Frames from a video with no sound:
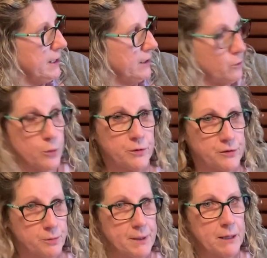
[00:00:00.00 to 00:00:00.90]
In order
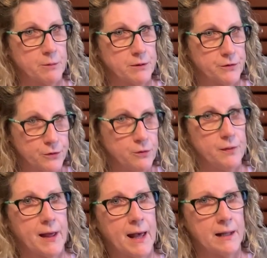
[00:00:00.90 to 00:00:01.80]
to be able to do
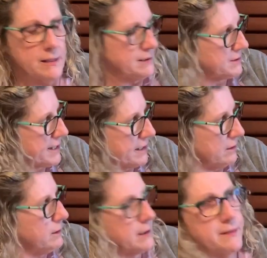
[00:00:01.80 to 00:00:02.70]
that, let's take a
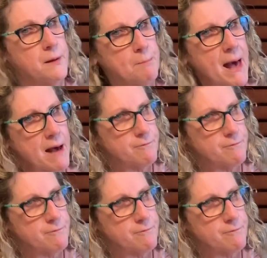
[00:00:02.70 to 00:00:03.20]
look at the map